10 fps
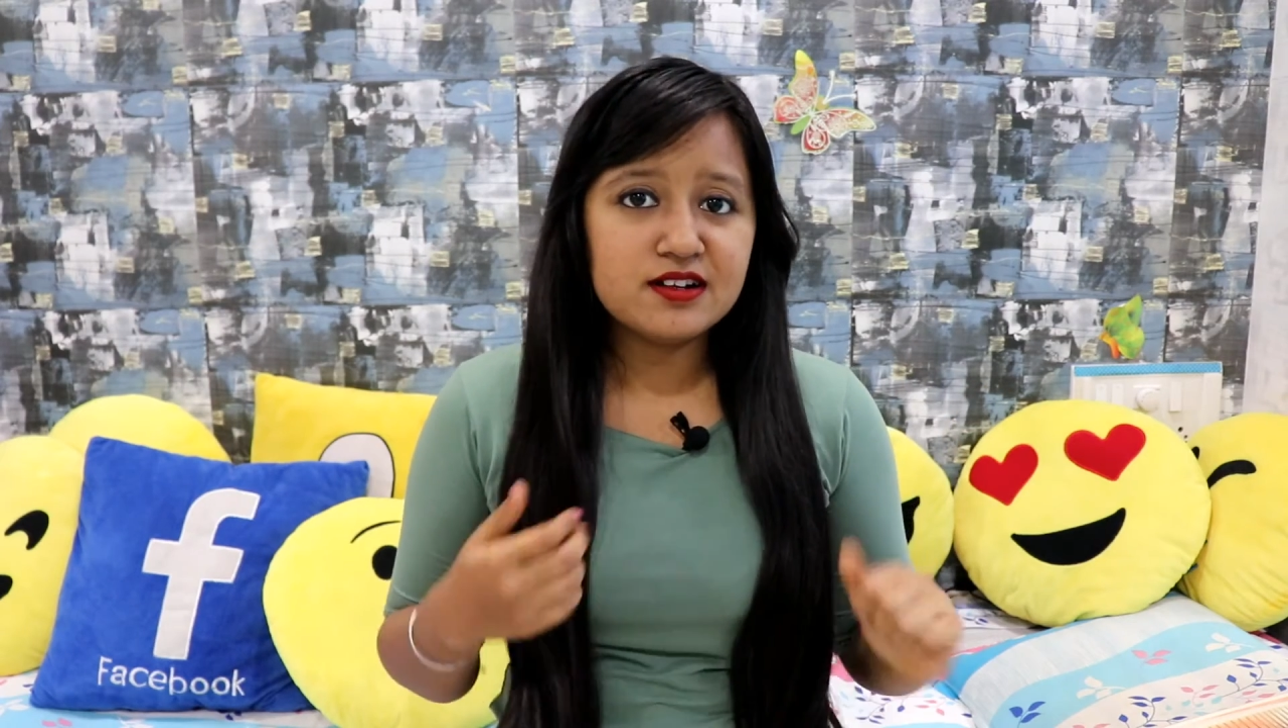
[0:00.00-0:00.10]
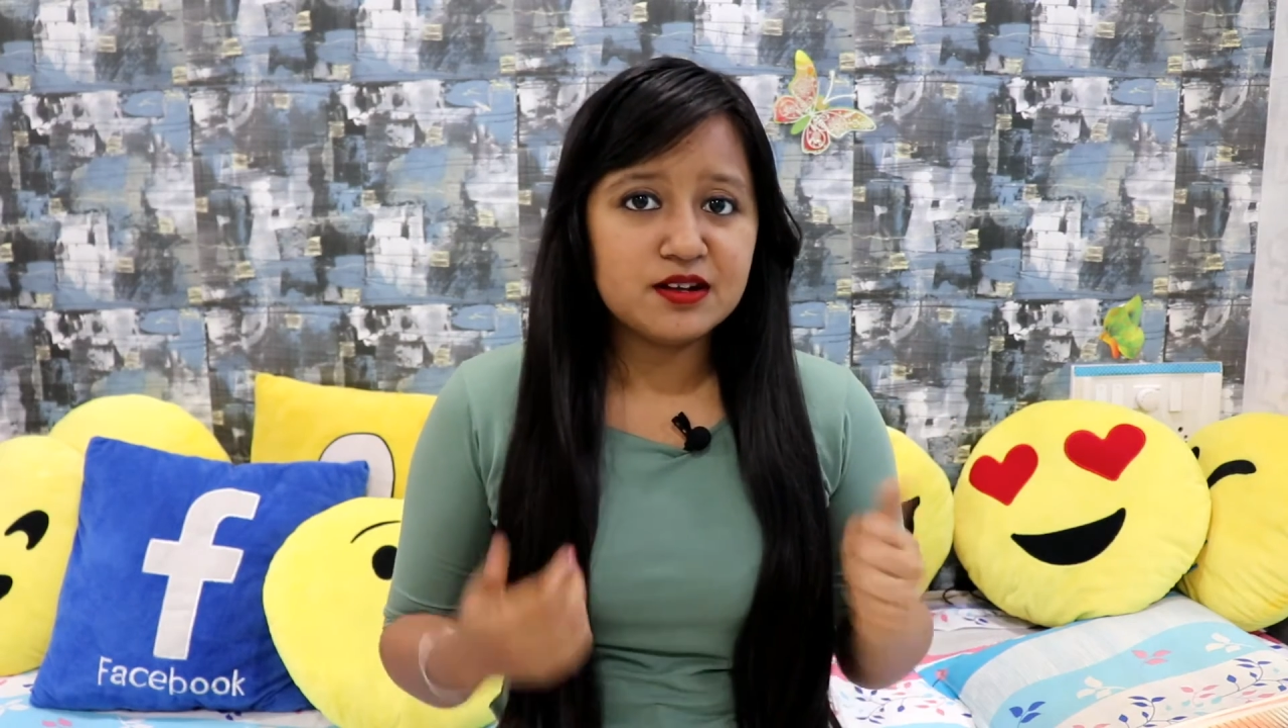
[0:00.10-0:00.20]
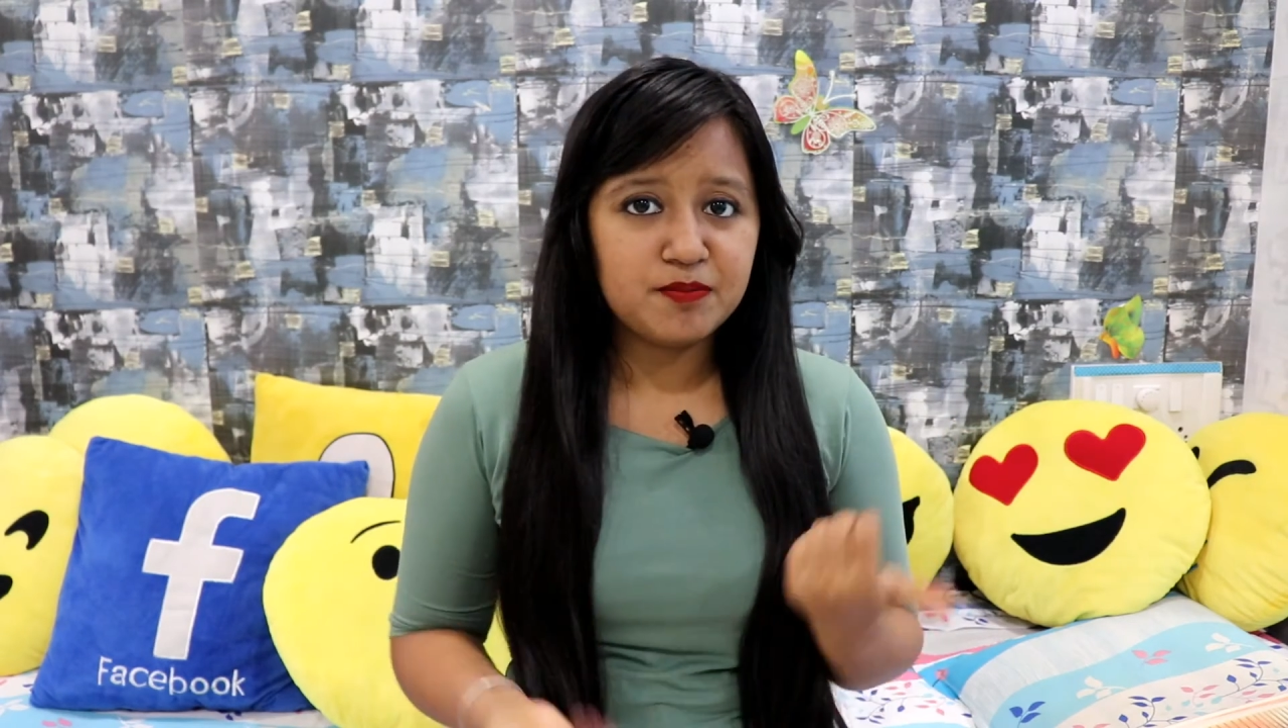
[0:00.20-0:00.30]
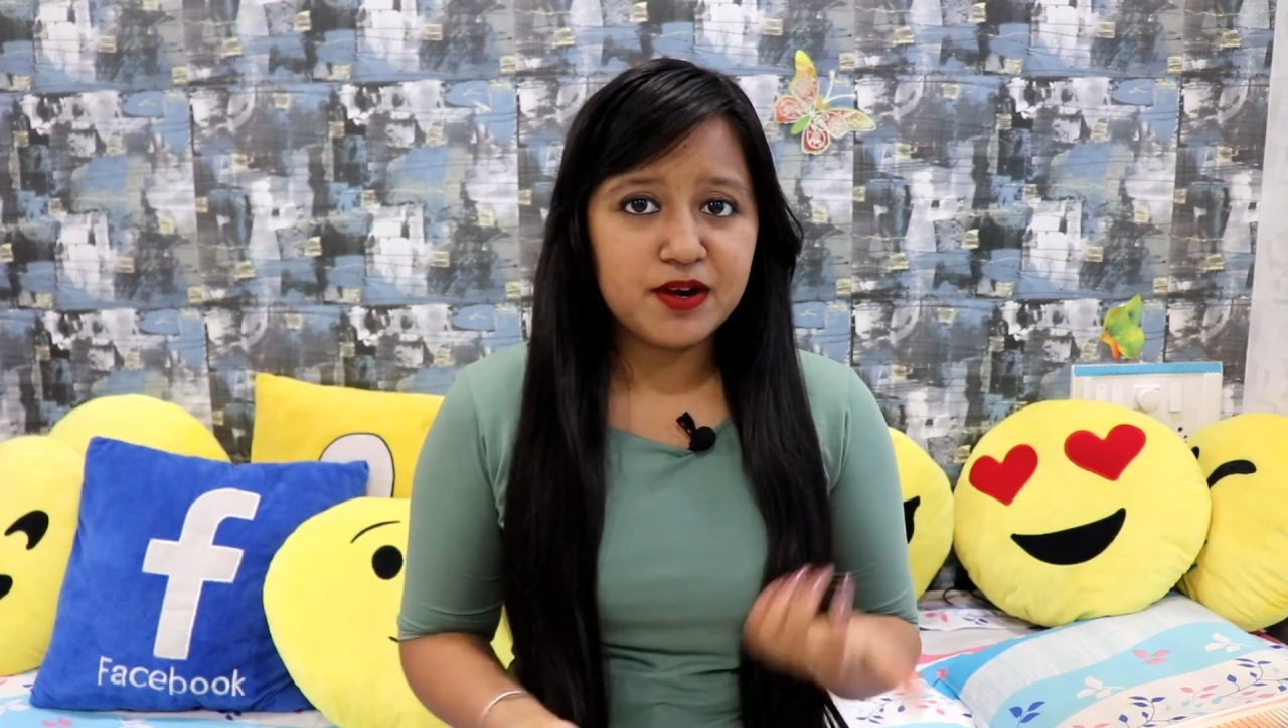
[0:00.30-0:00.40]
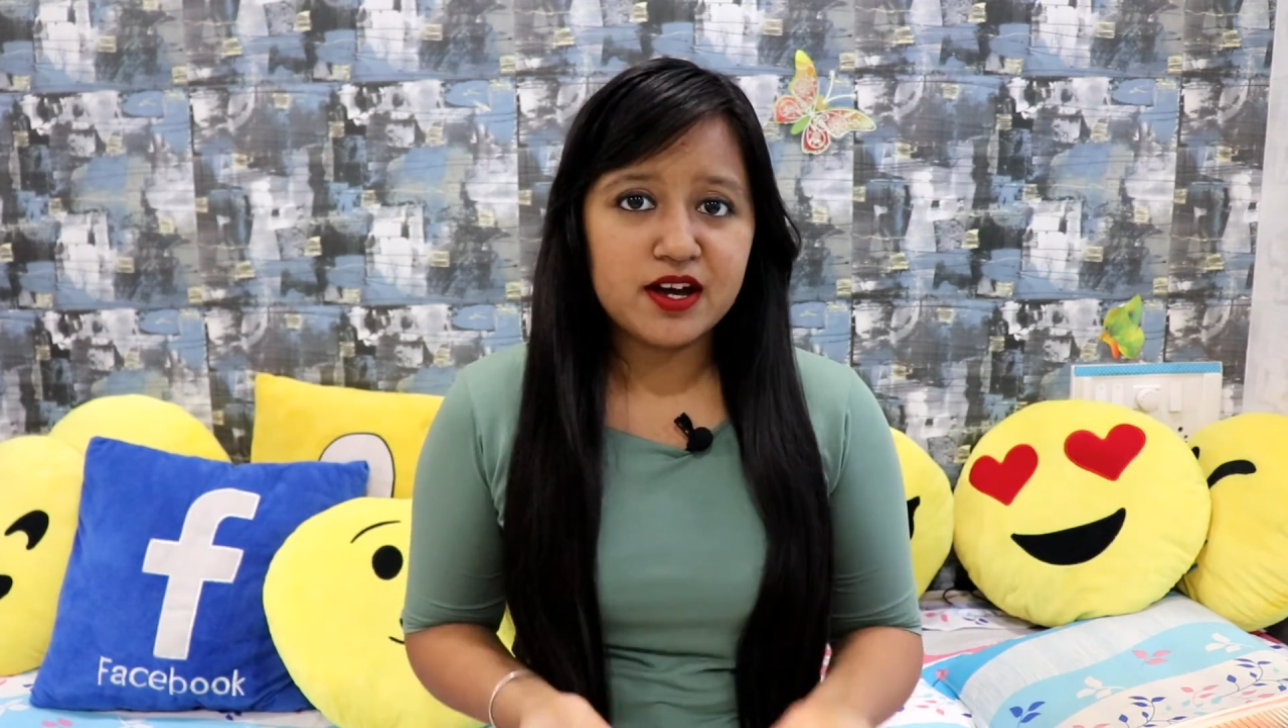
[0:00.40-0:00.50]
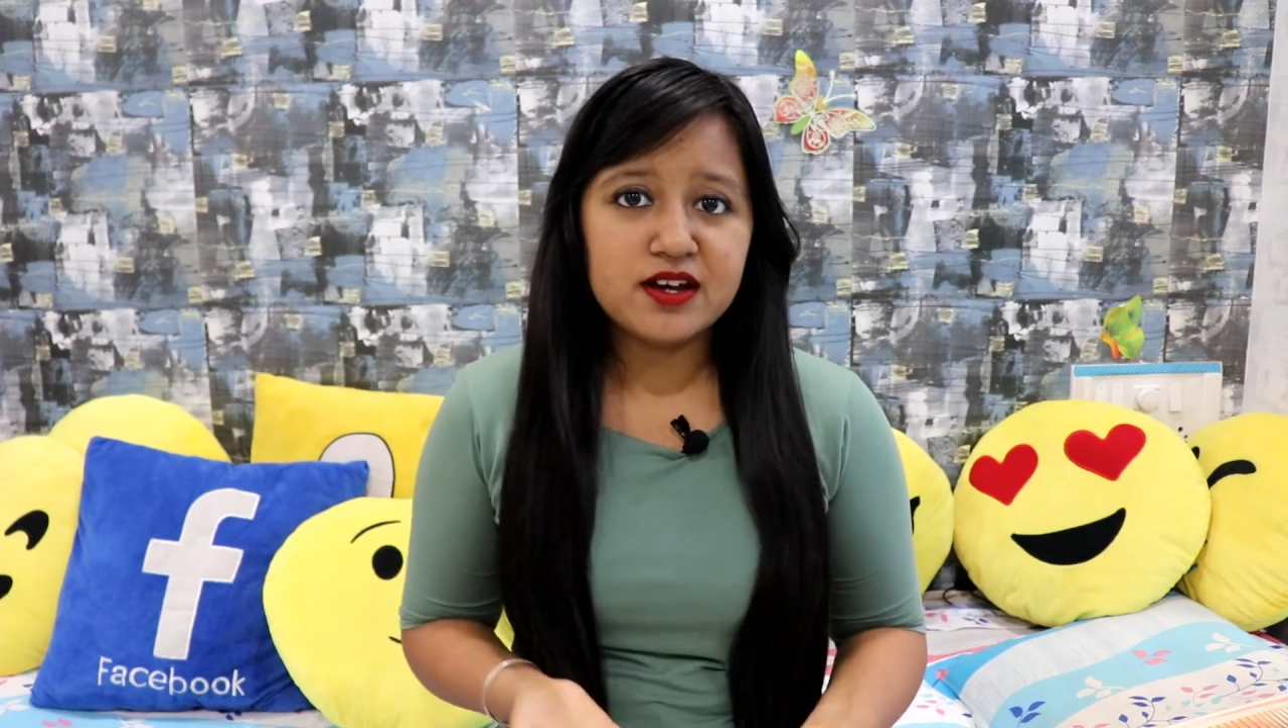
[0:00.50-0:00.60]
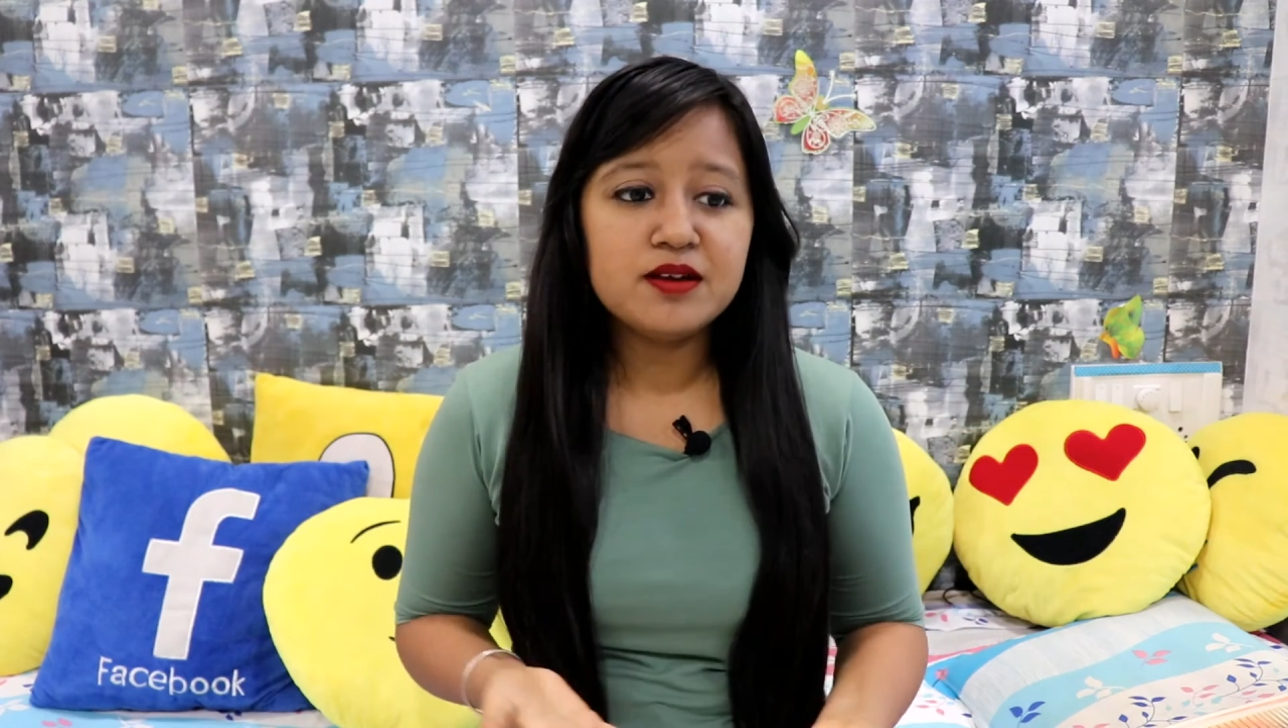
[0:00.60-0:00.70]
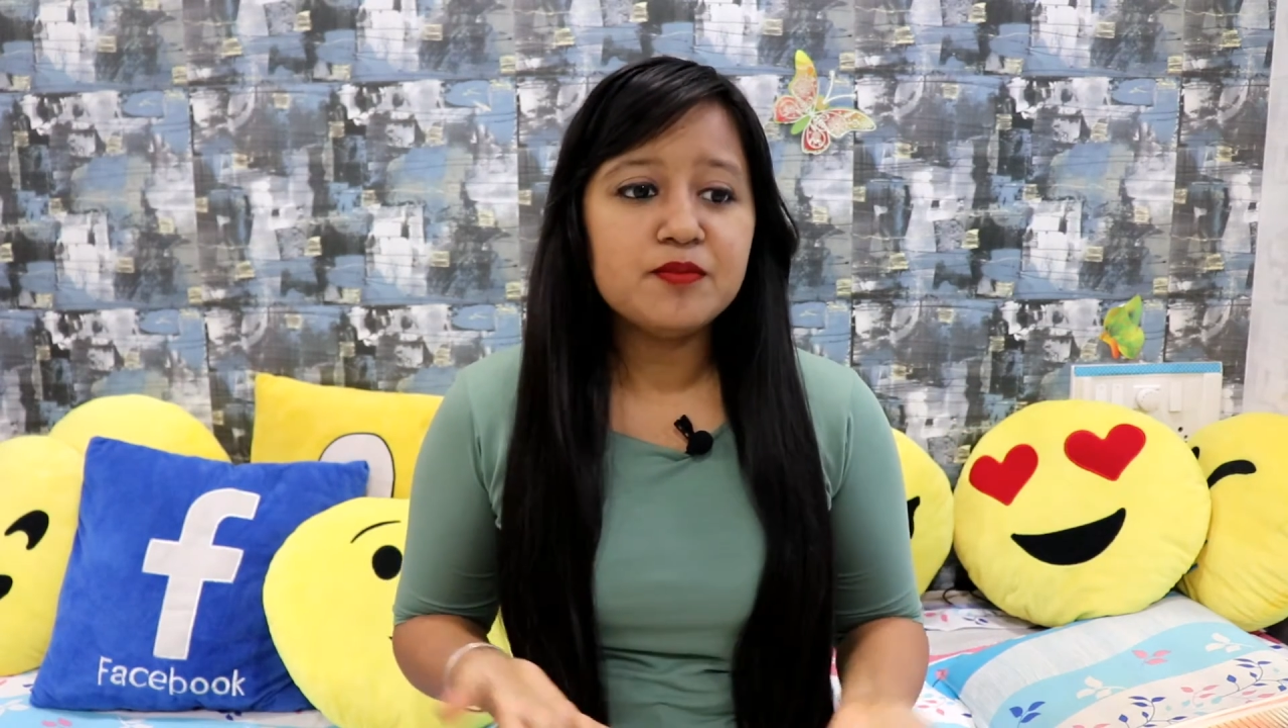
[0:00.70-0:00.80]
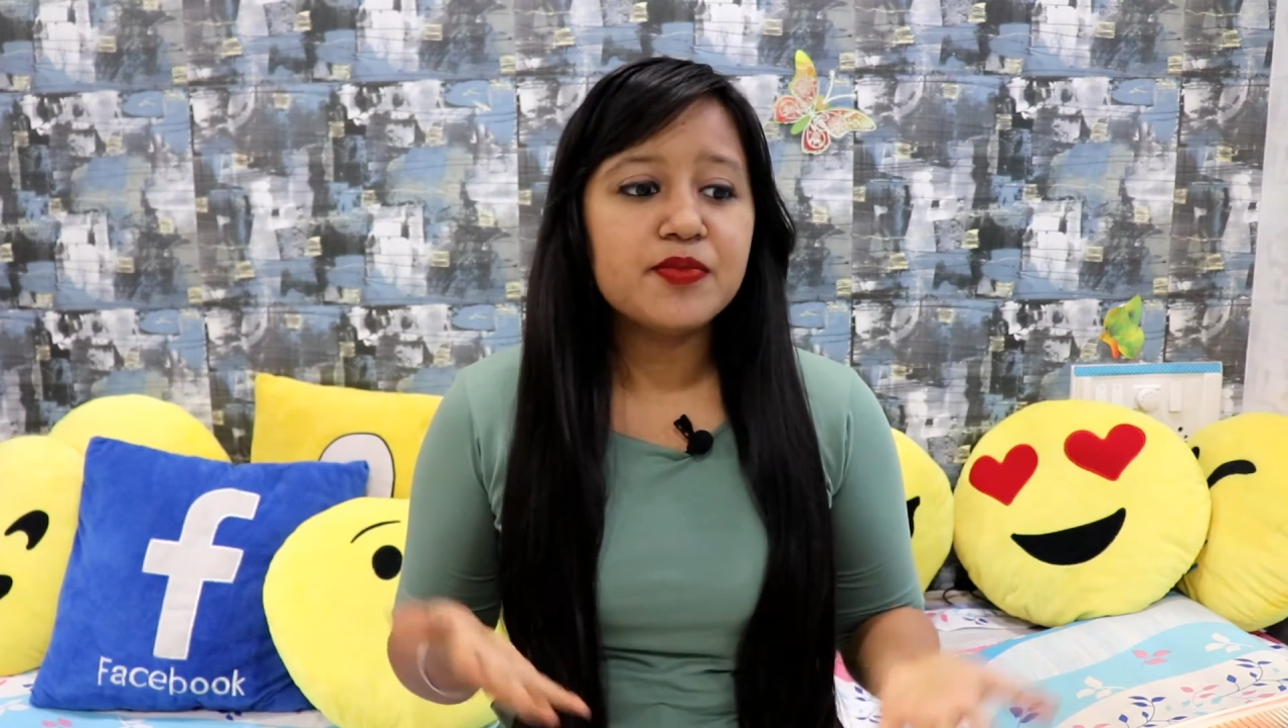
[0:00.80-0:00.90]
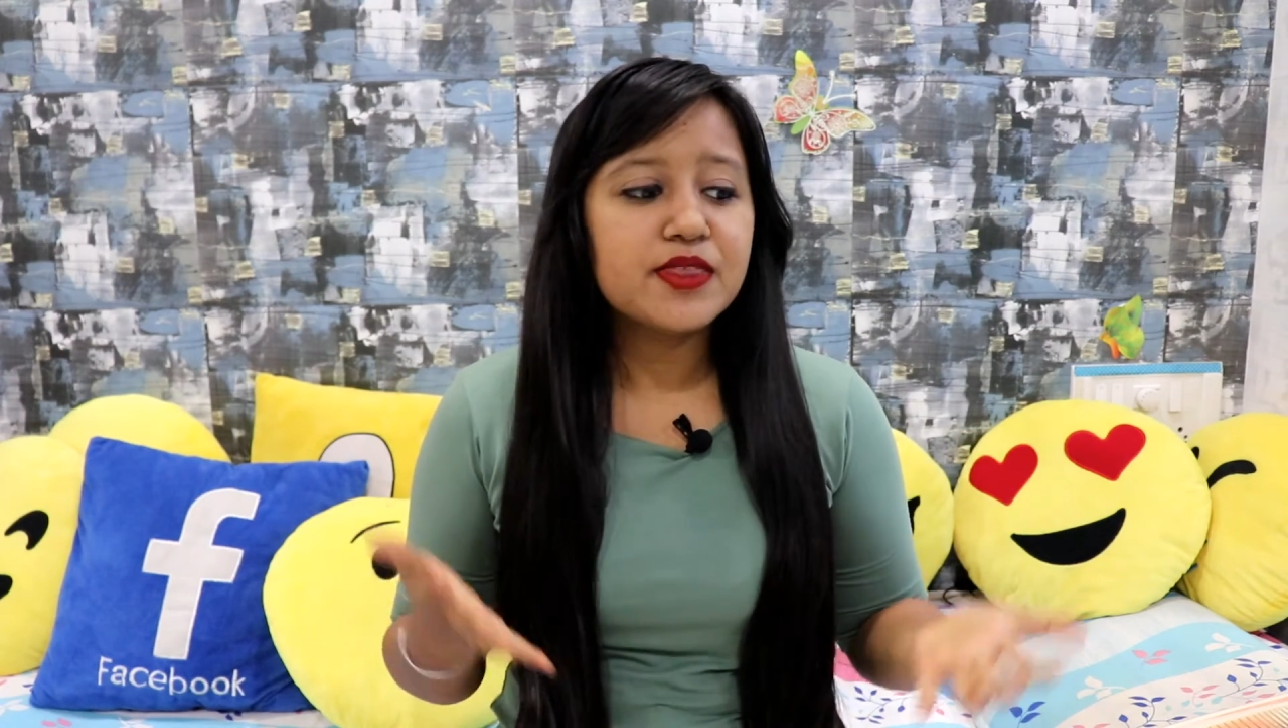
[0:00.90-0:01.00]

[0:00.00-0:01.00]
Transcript: reply.